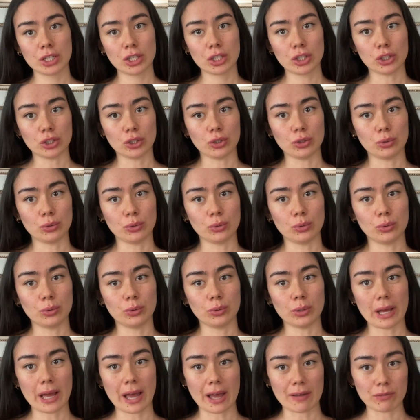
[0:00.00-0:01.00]
you
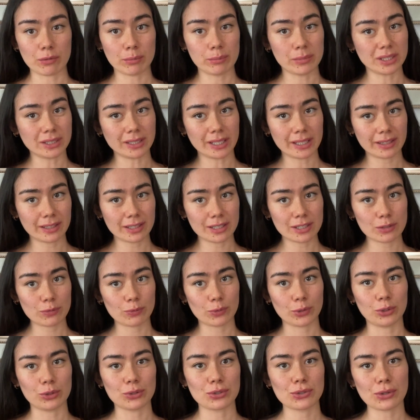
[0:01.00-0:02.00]
have a meal like this for
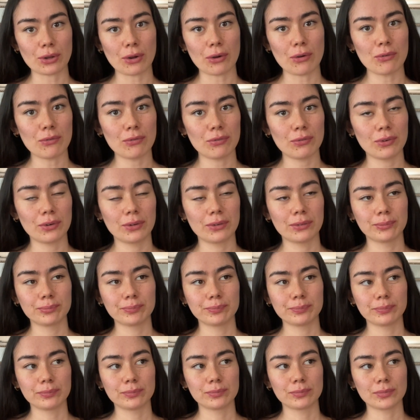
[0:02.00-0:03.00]
yourself.
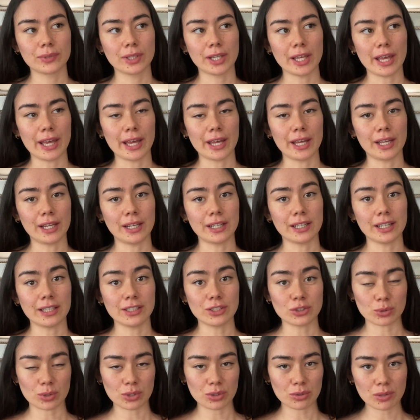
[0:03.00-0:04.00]
And
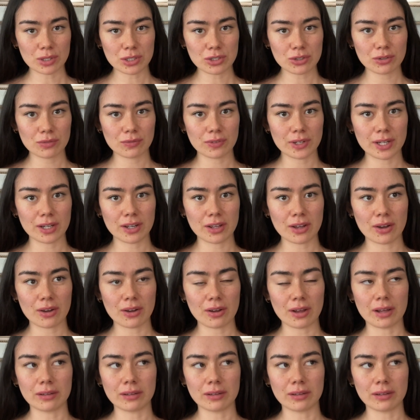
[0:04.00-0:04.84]
enjoy the rest of your video.